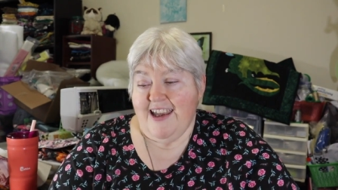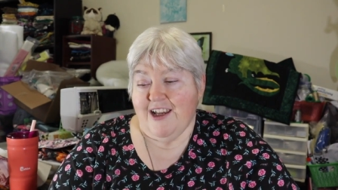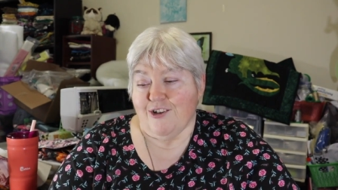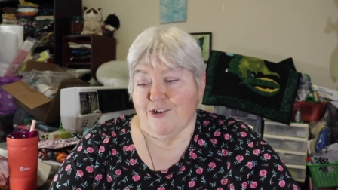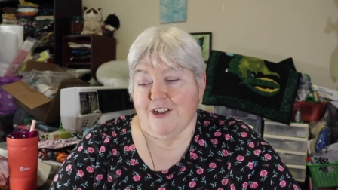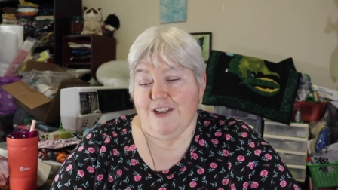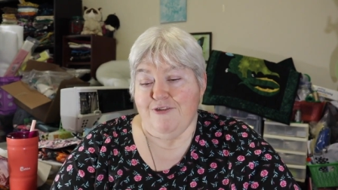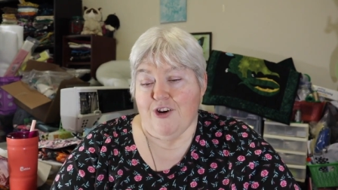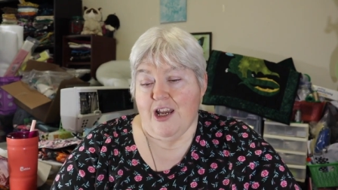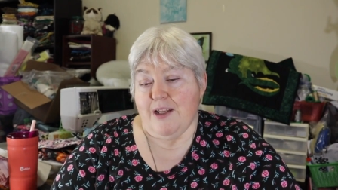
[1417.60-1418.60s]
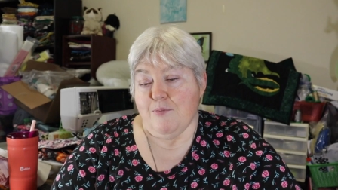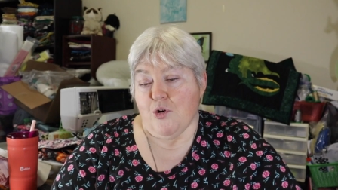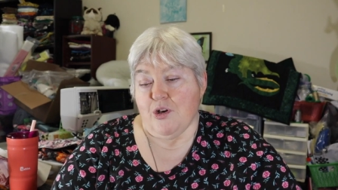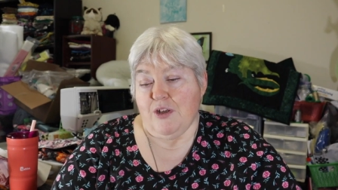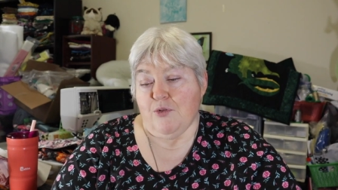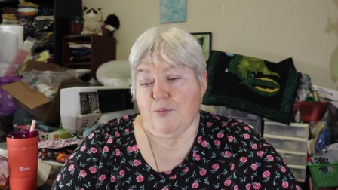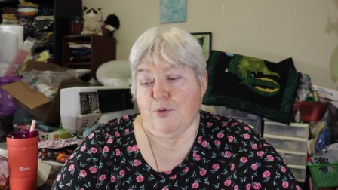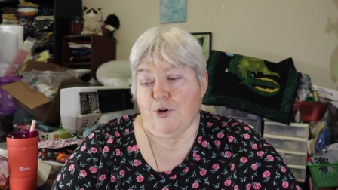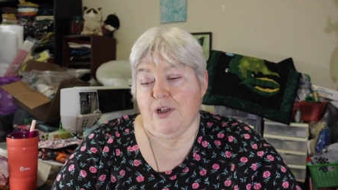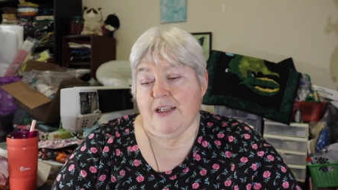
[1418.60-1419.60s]
and early Friday morning
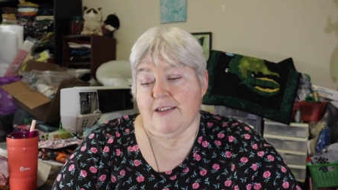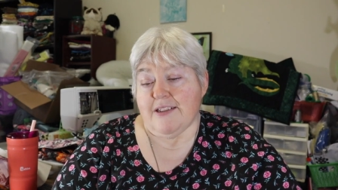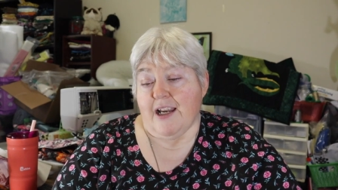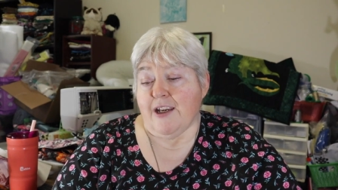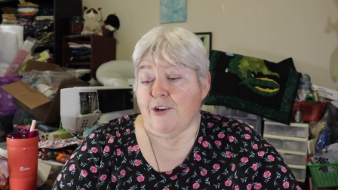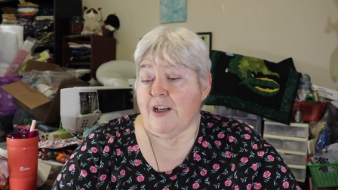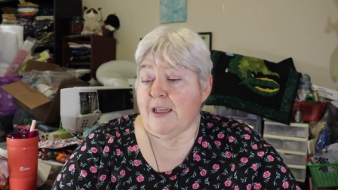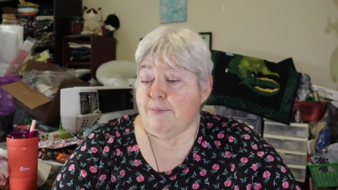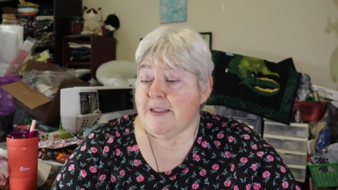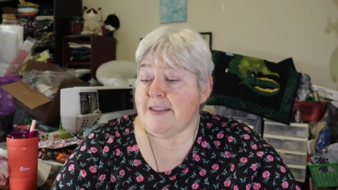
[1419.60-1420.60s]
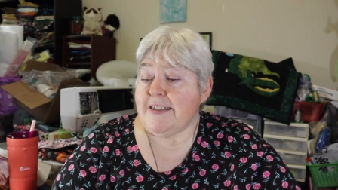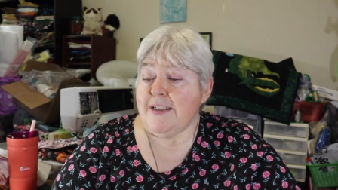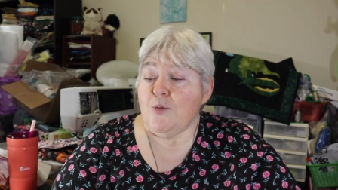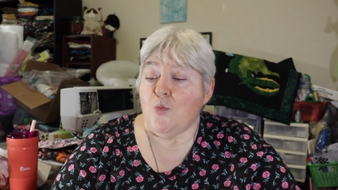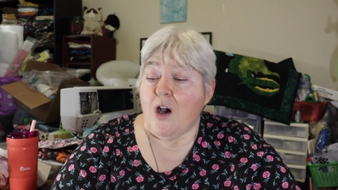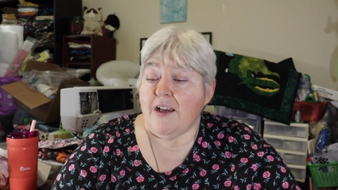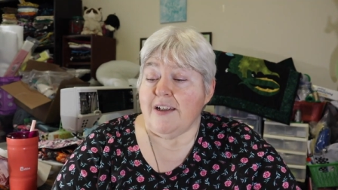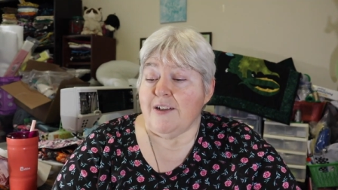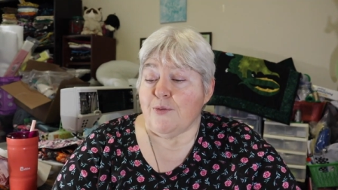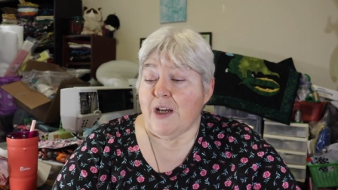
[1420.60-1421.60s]
reporting a tiger had been seen
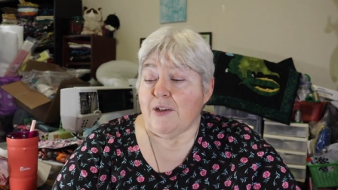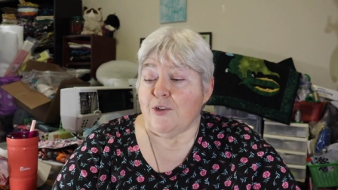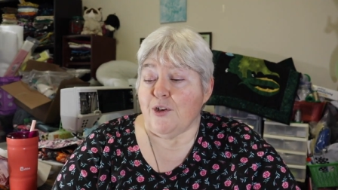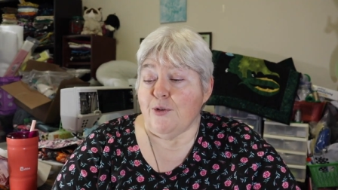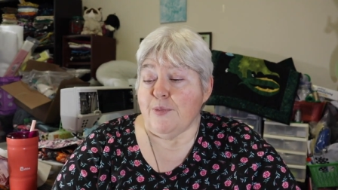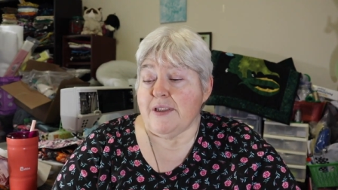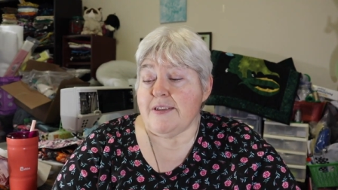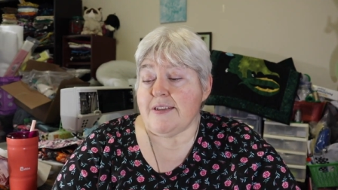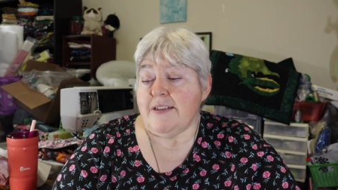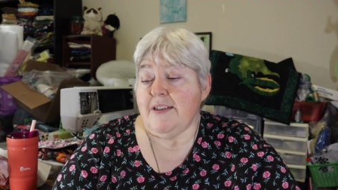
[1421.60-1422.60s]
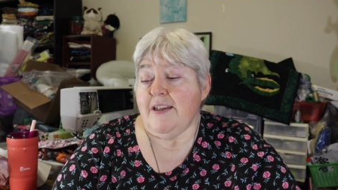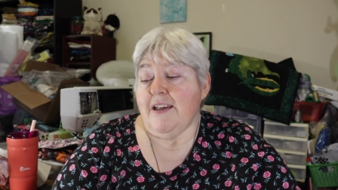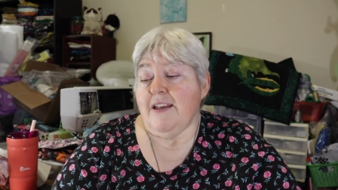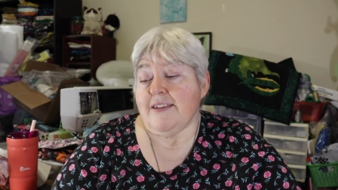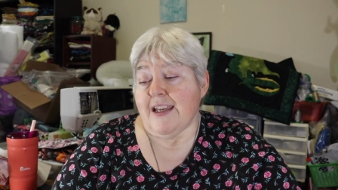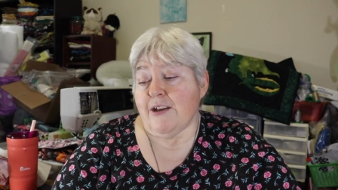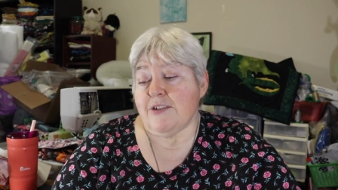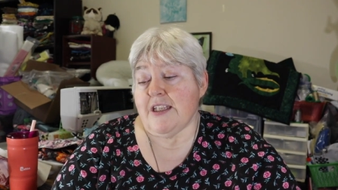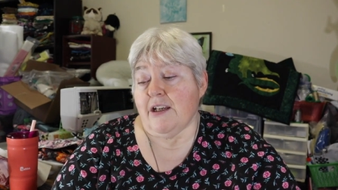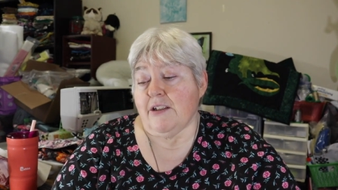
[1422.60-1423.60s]
walking around Hooma's
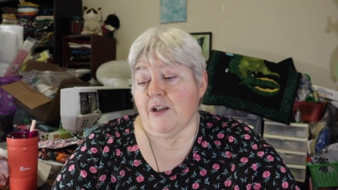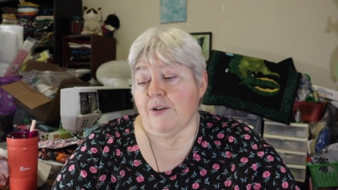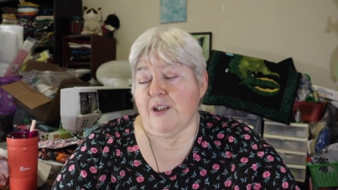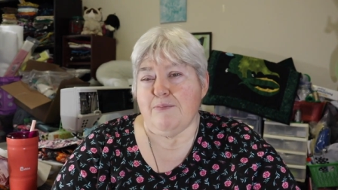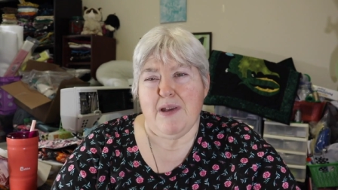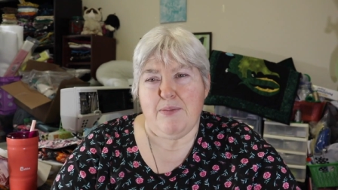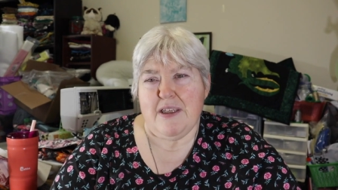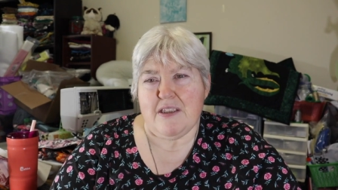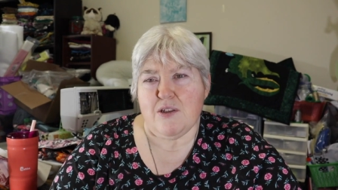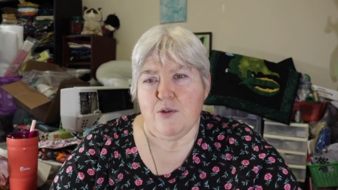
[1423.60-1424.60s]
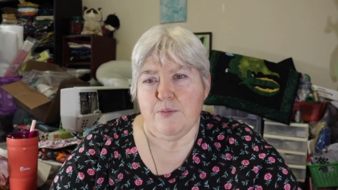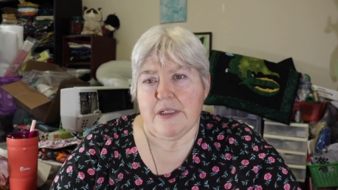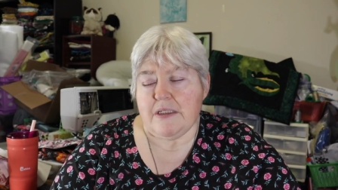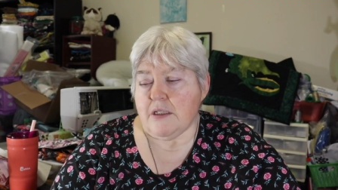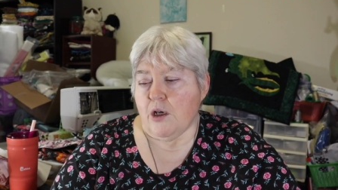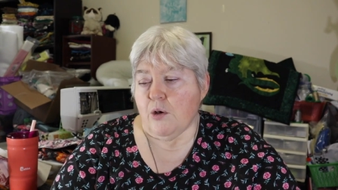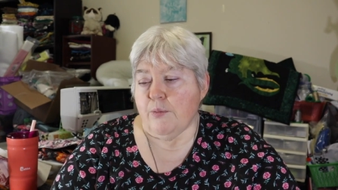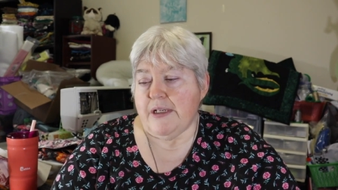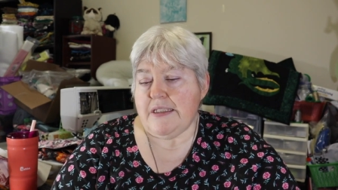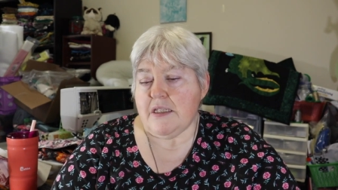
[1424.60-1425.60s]
downtown area. Maybe it's
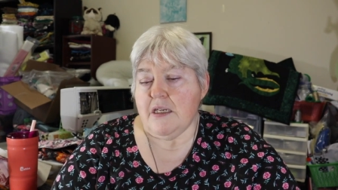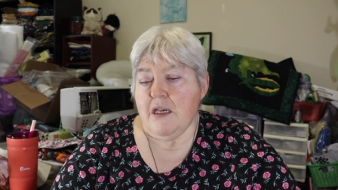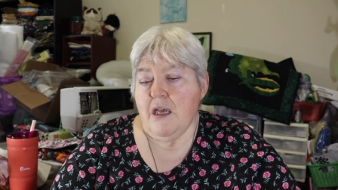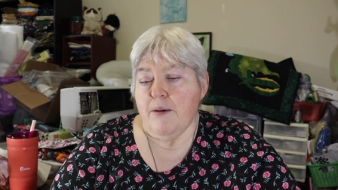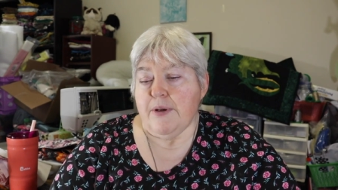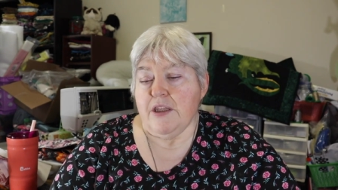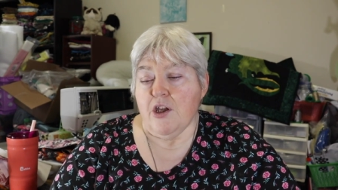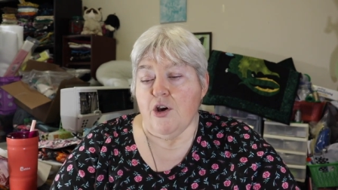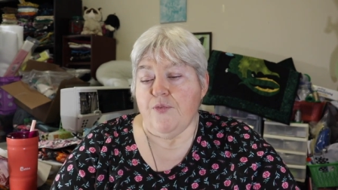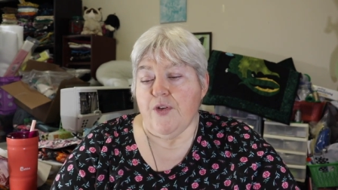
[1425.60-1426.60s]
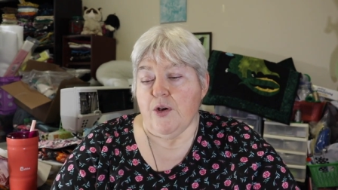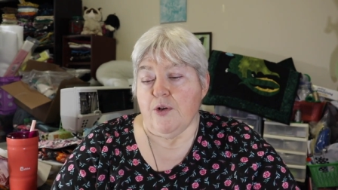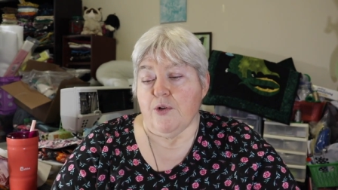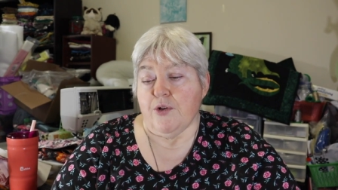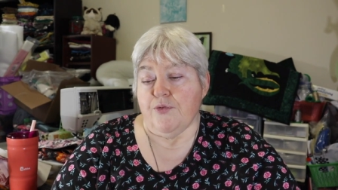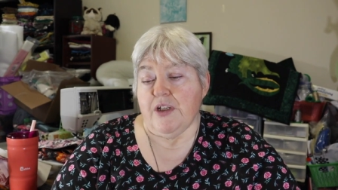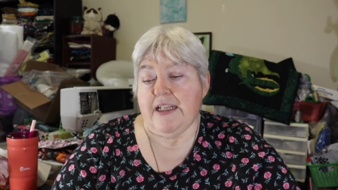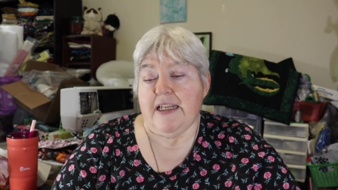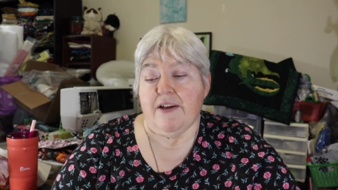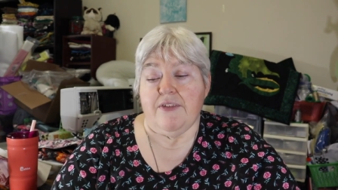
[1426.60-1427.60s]
Hooma's, but no photo or
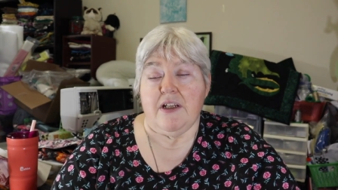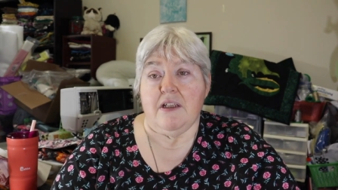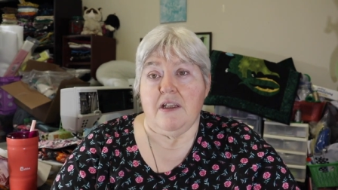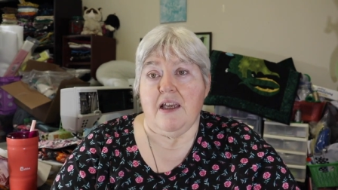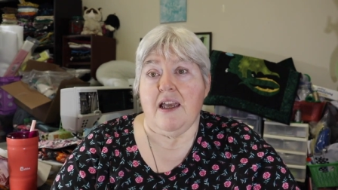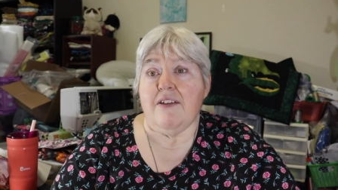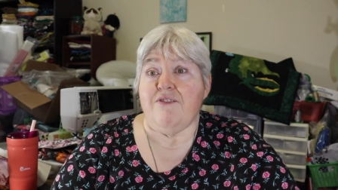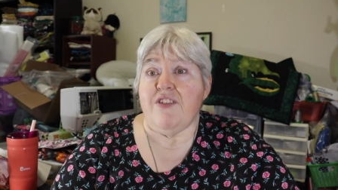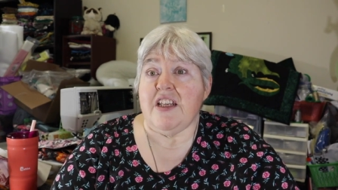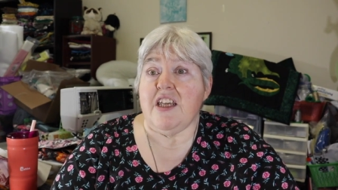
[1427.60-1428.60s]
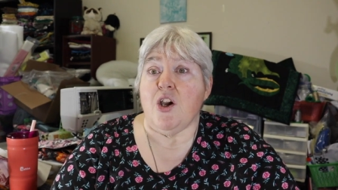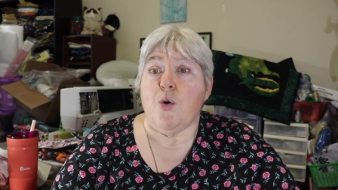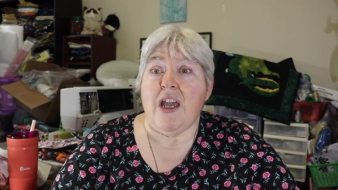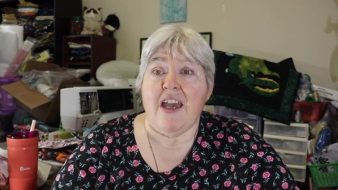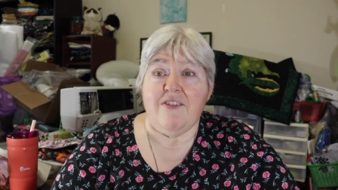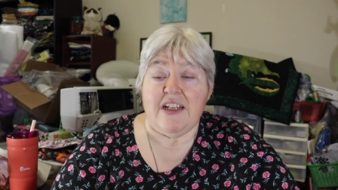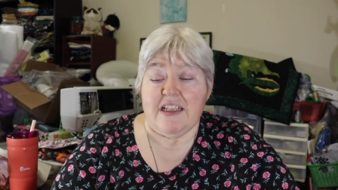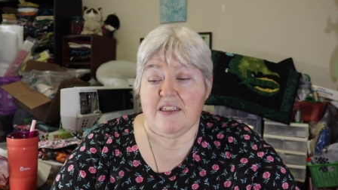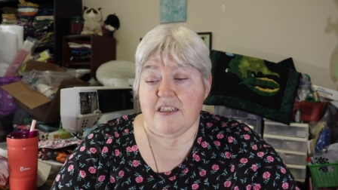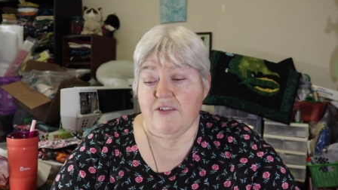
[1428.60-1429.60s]
video
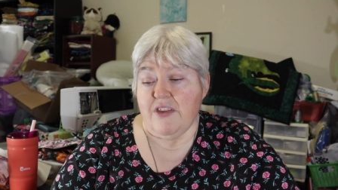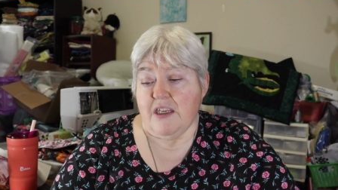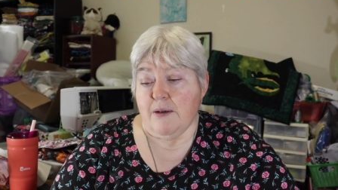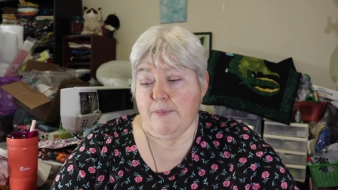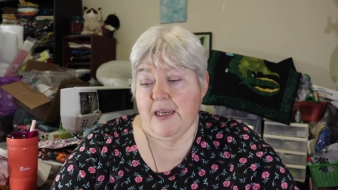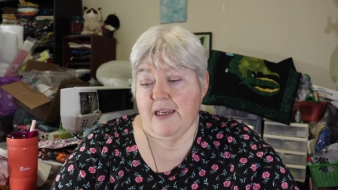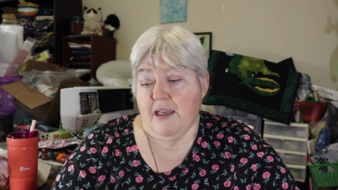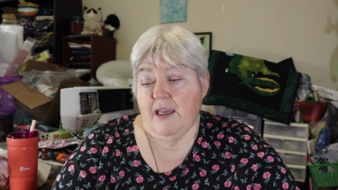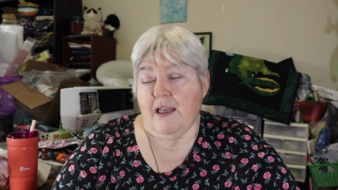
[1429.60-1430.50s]
evidence of the